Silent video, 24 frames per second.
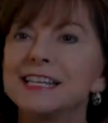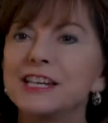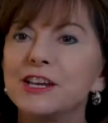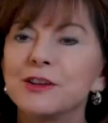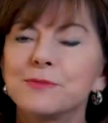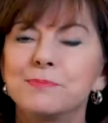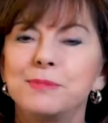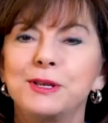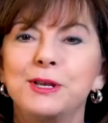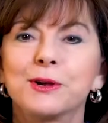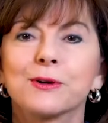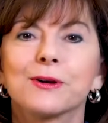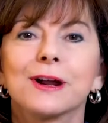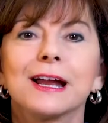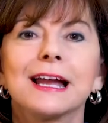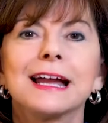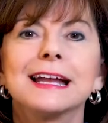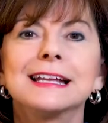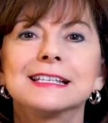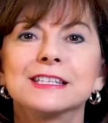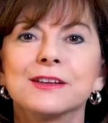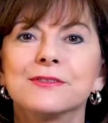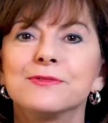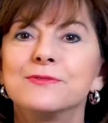city of
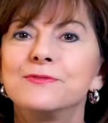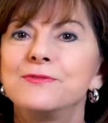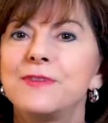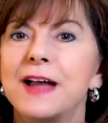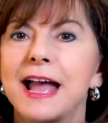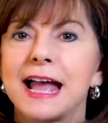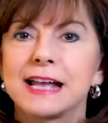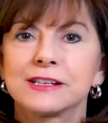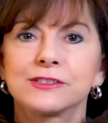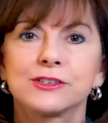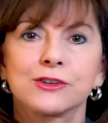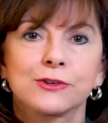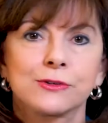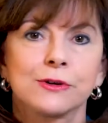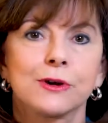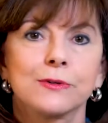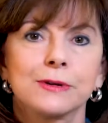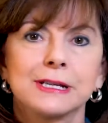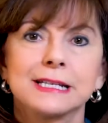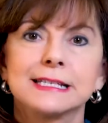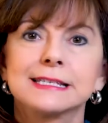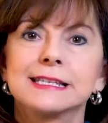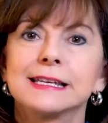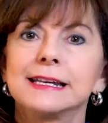Peoria is a
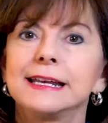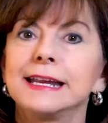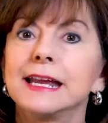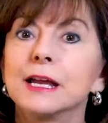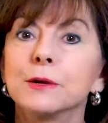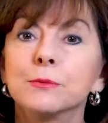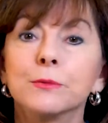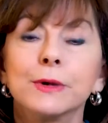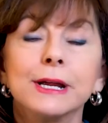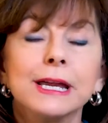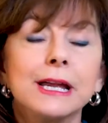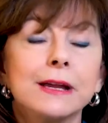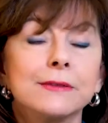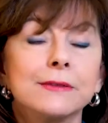fast-growing city, and we